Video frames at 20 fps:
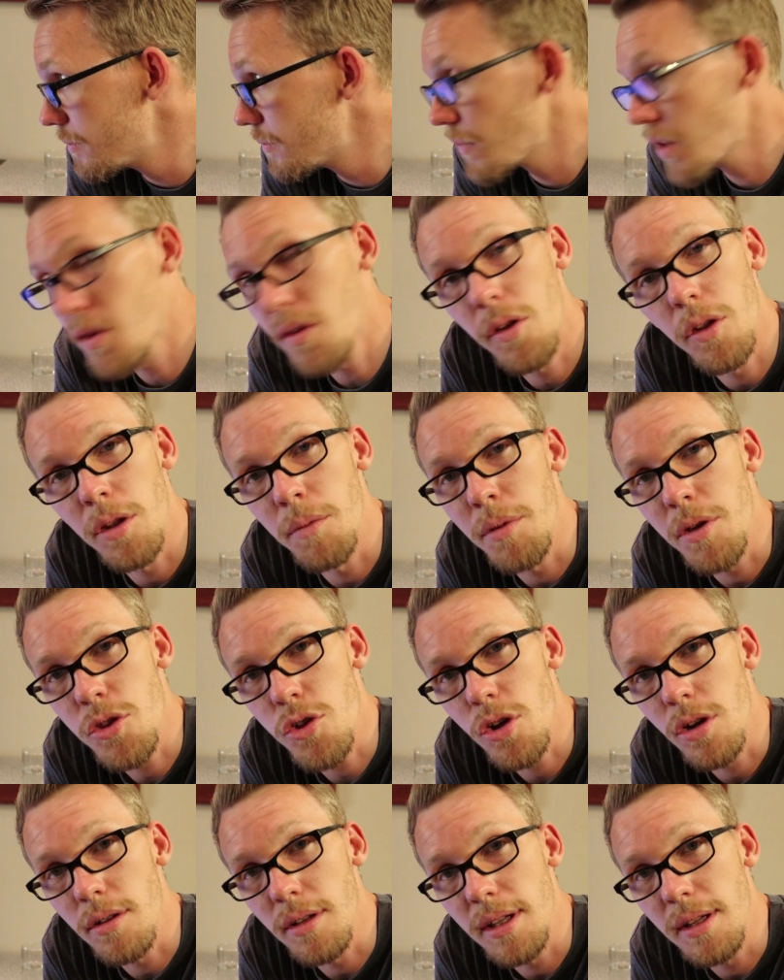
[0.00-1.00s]
slowly but
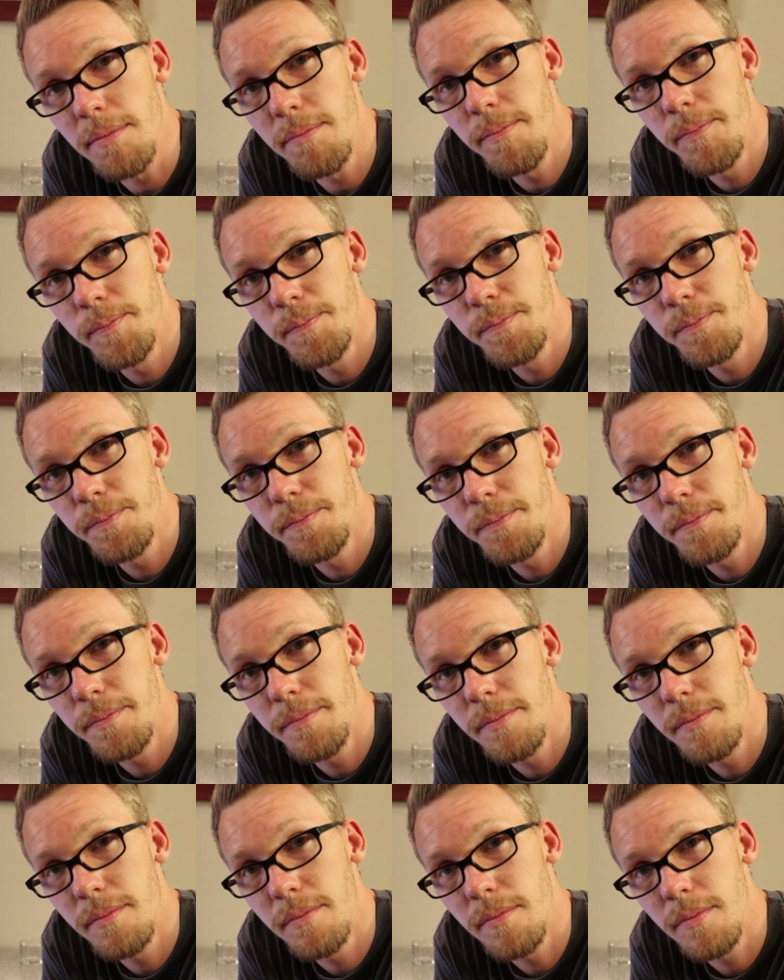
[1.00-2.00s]
surely.
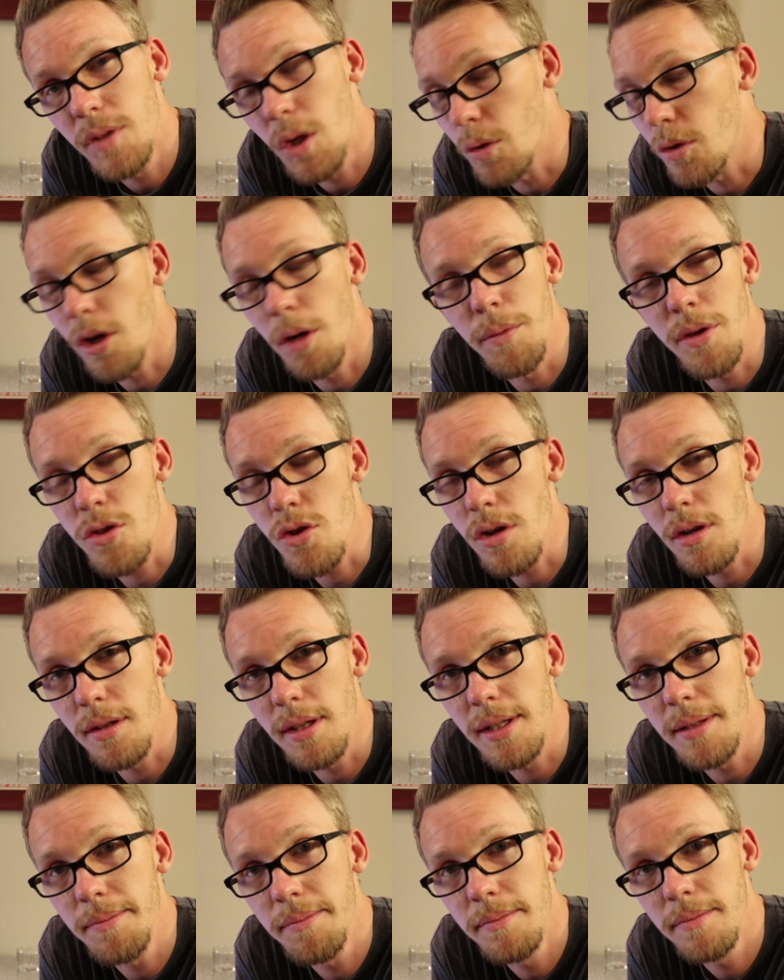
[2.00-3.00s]
Don't call me Shirley.